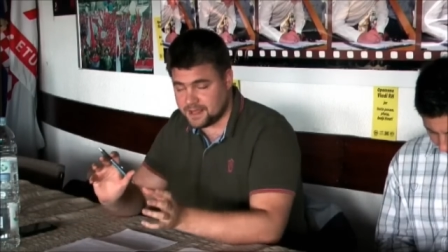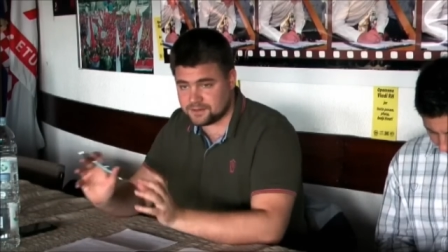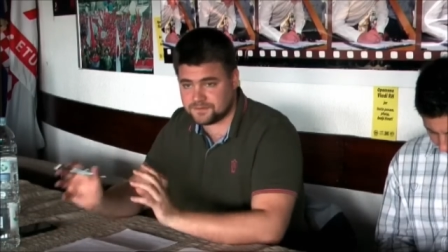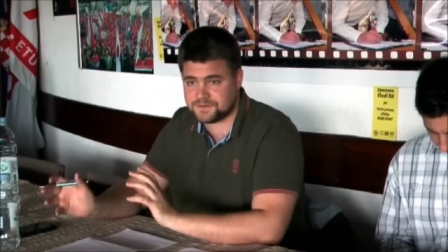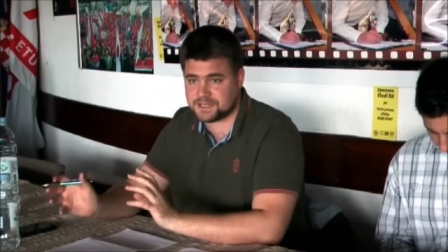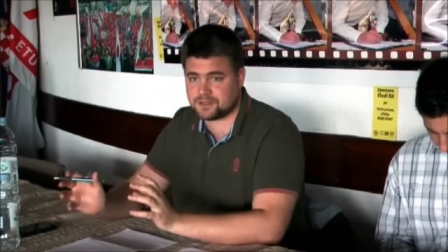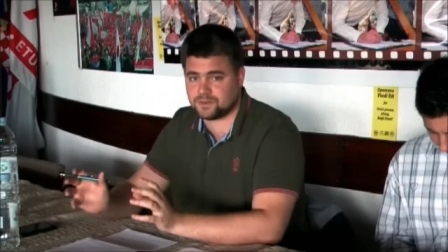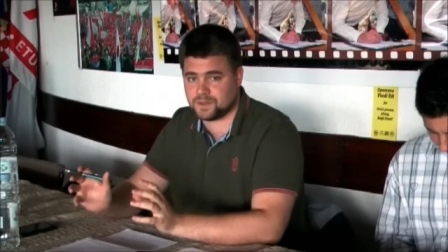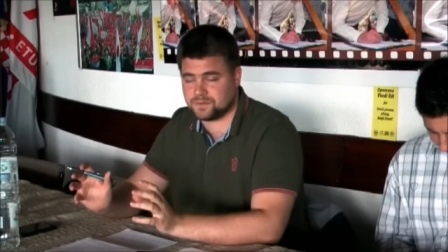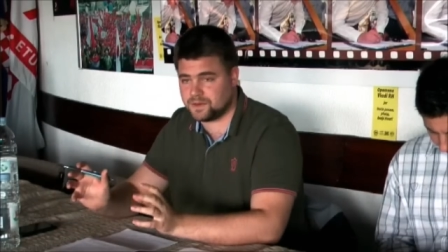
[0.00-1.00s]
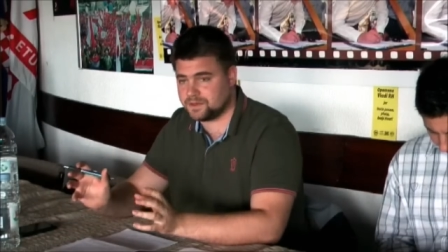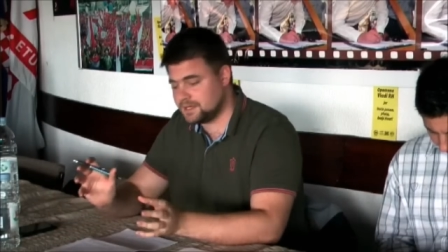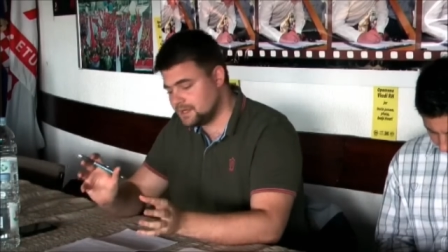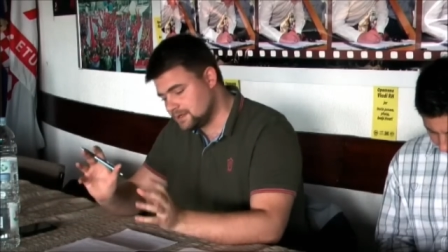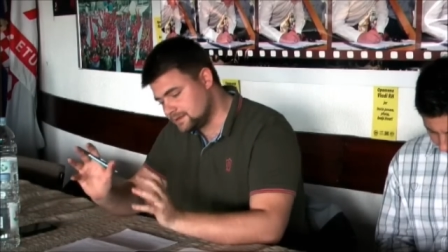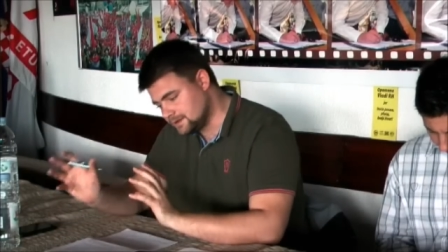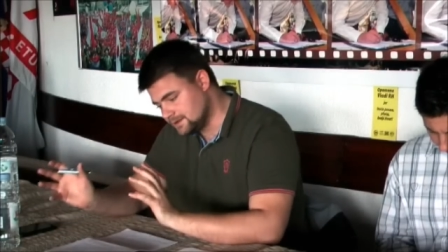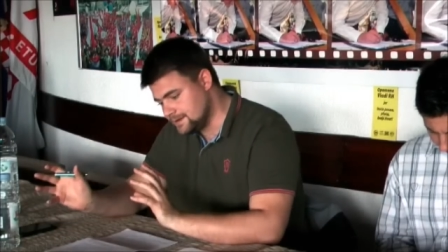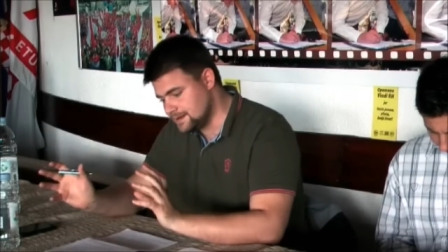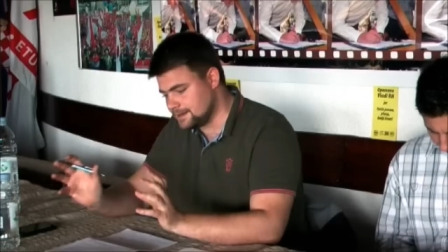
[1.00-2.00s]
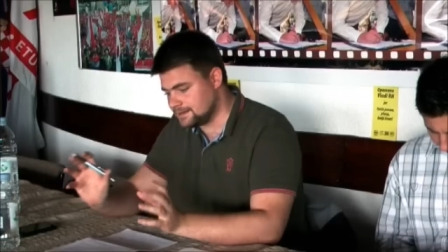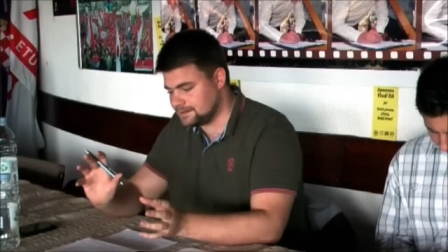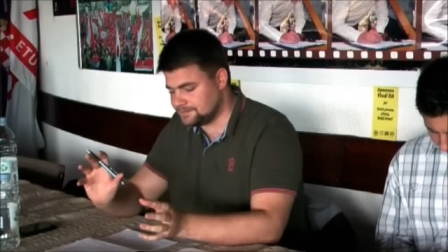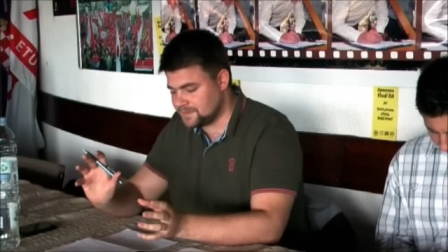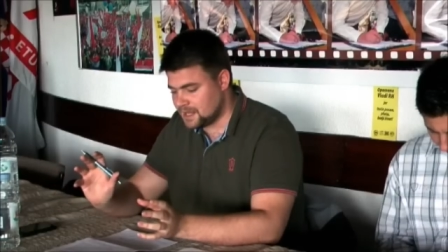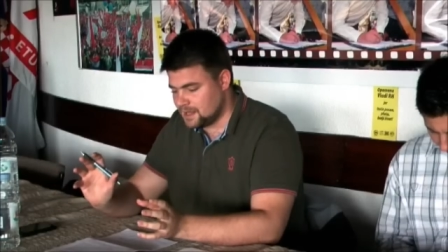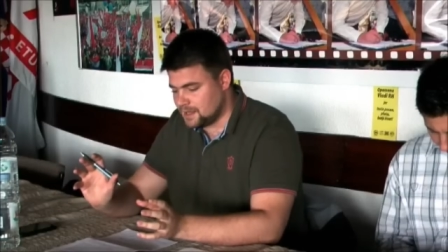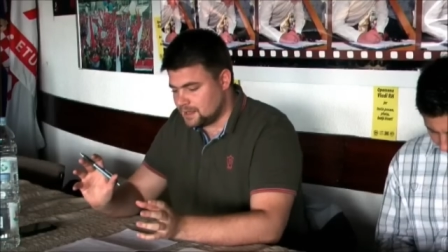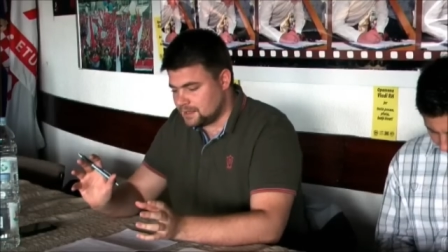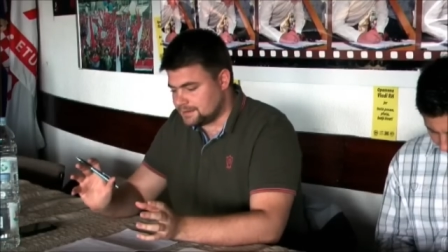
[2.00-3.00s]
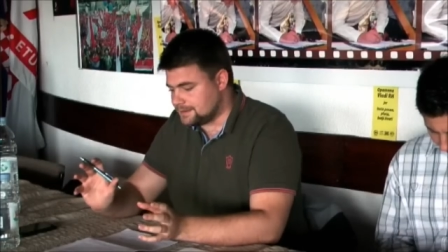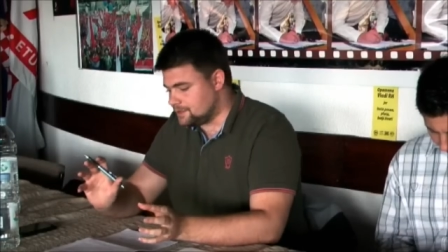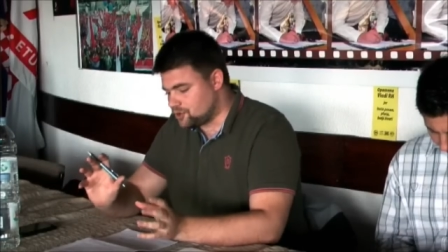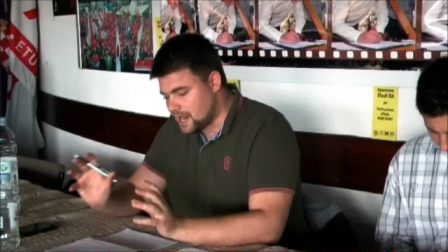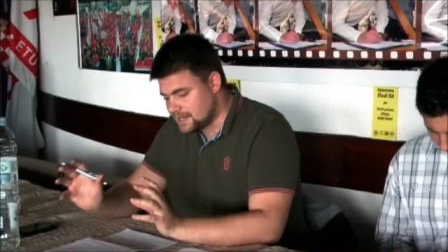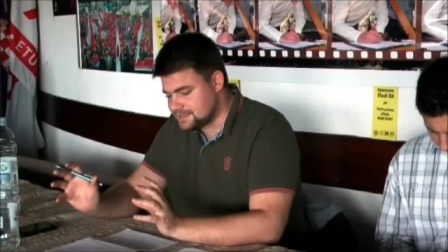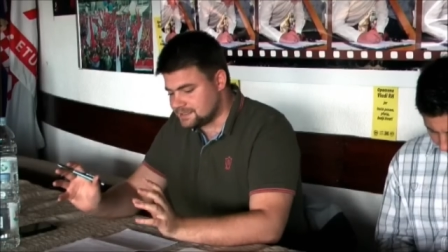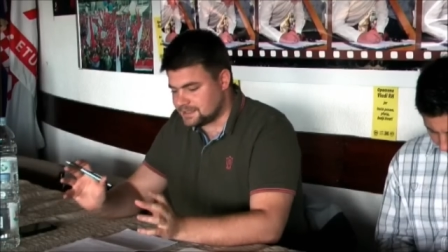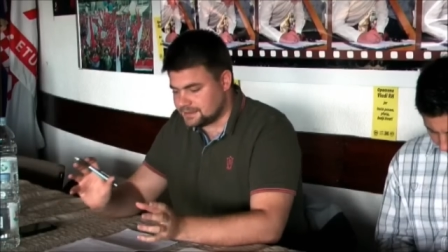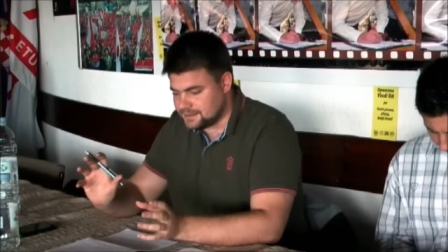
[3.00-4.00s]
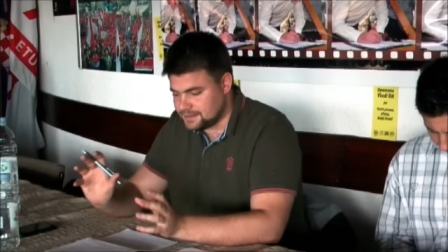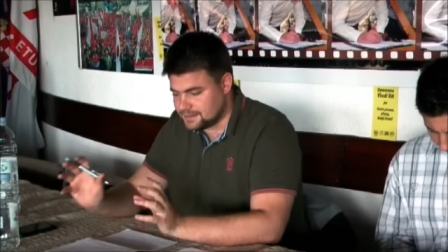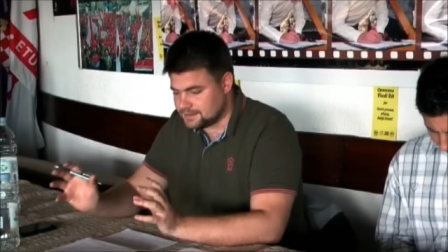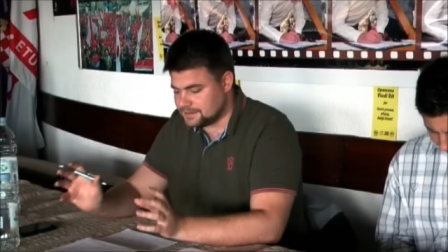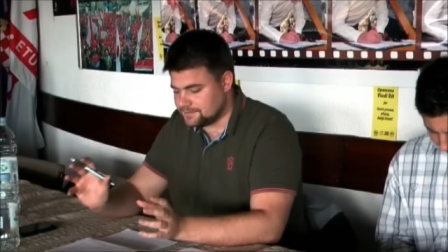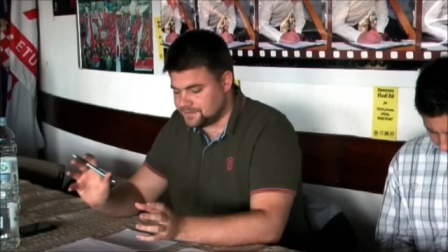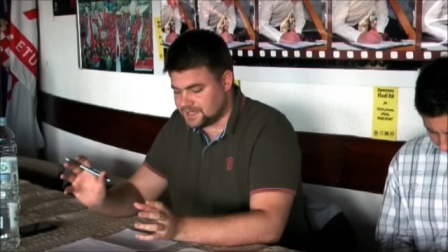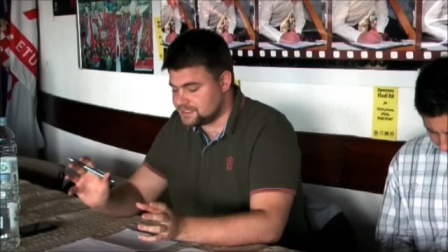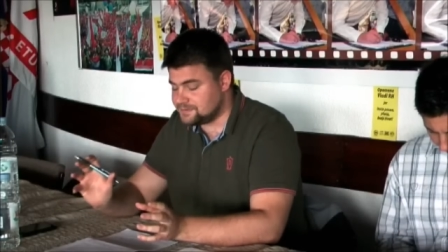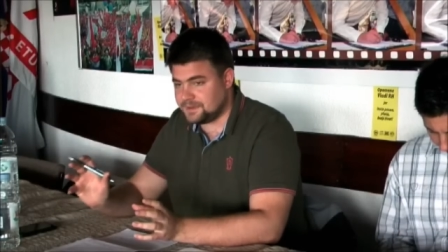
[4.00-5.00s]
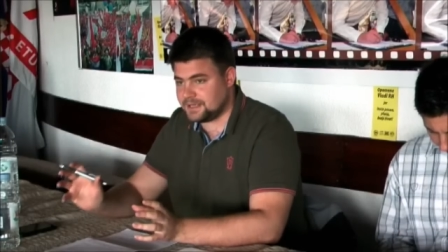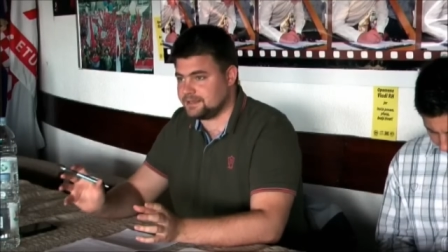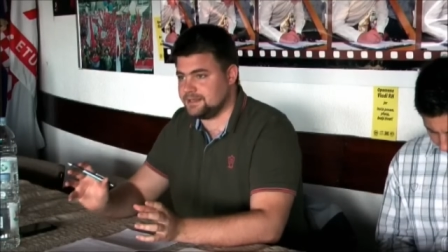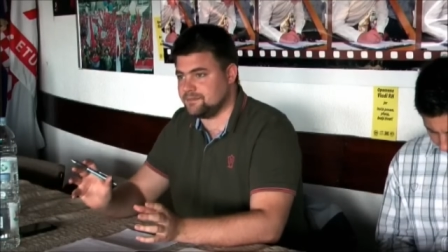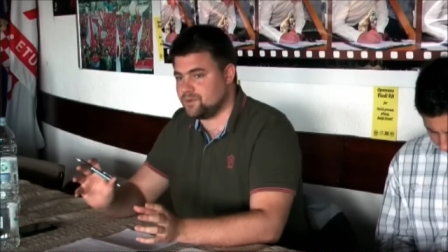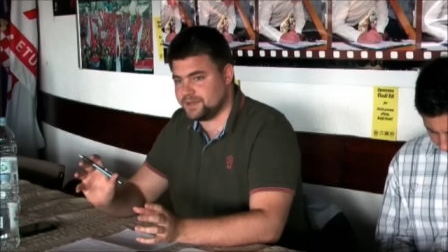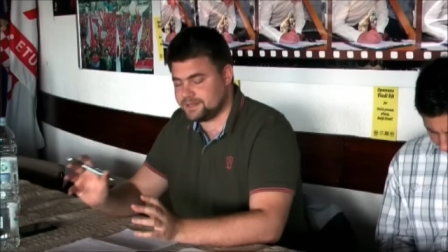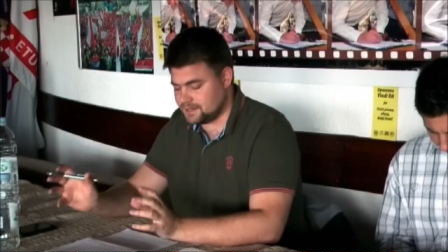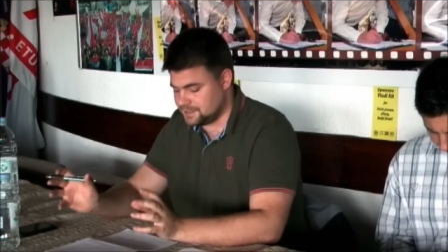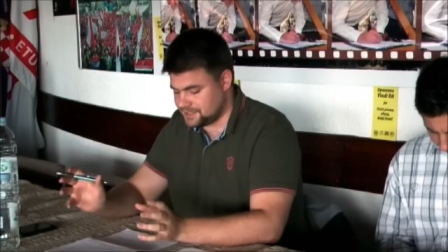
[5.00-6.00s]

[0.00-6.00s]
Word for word: end of Second World War till the uh, the crisis and the uh, its and the political